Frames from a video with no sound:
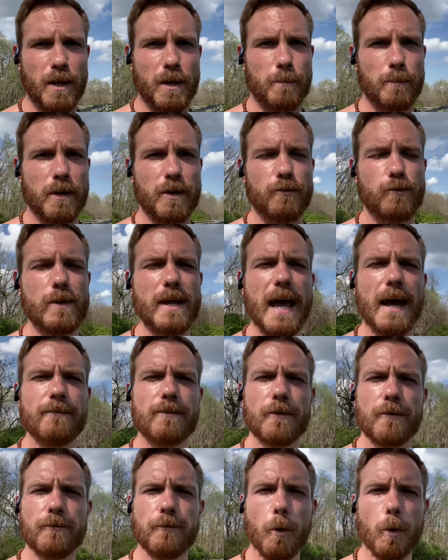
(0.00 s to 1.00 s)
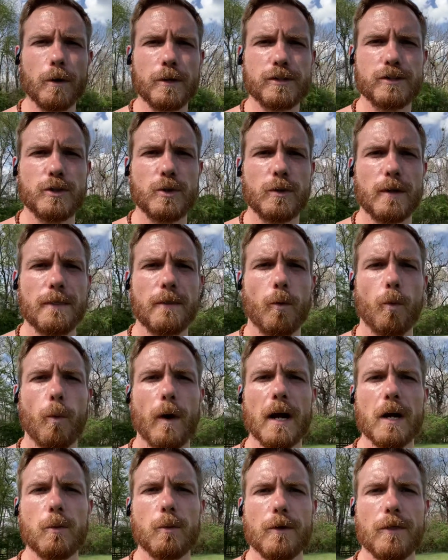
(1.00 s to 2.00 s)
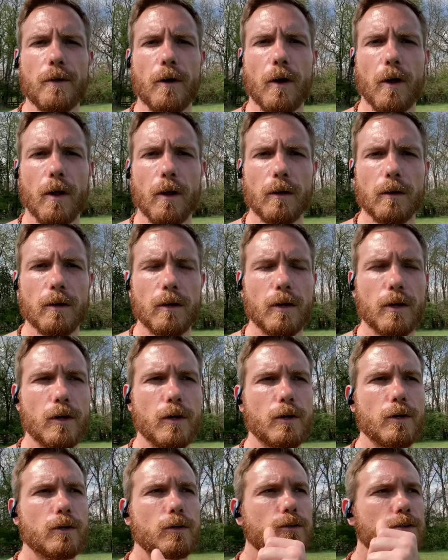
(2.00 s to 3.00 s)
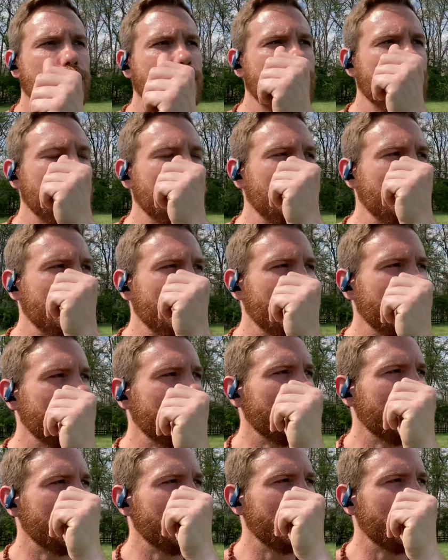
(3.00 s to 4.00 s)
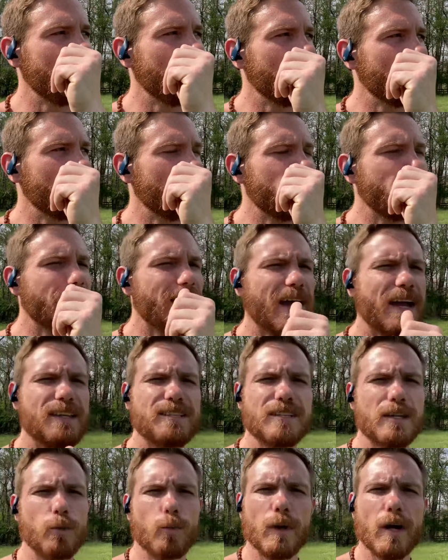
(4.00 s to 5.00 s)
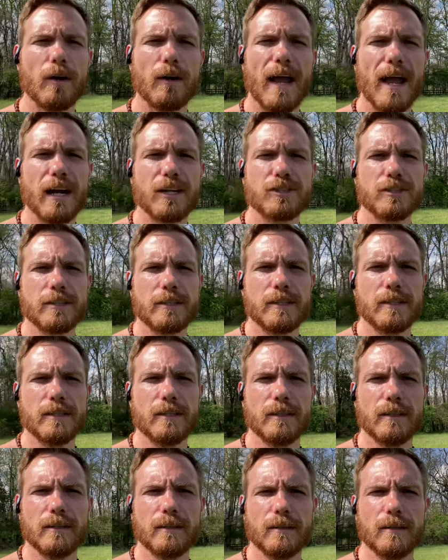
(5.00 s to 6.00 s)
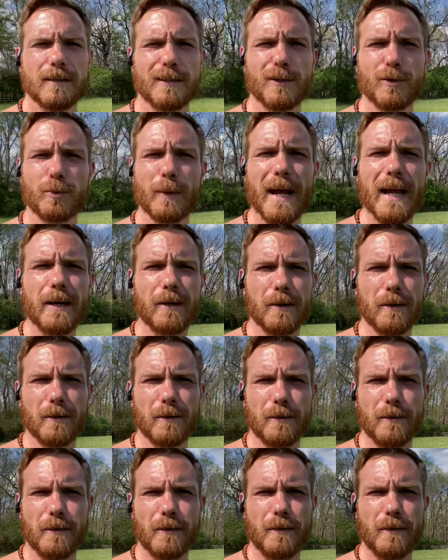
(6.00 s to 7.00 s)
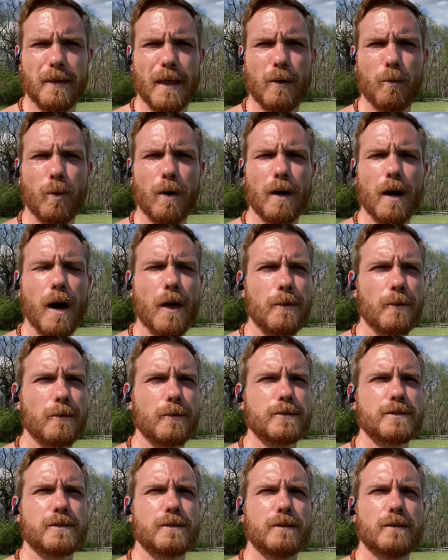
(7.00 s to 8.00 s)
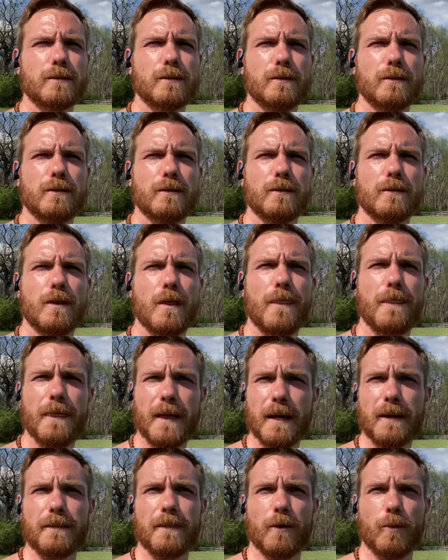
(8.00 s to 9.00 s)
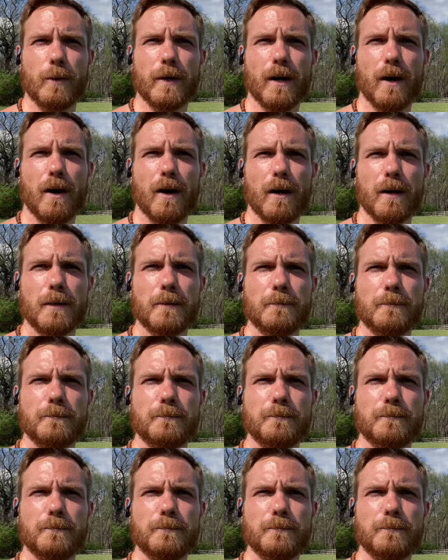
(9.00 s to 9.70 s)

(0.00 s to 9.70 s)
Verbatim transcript: But if we have the fortitude and the wherewithal to realize that we are actually greater than what others think that we are,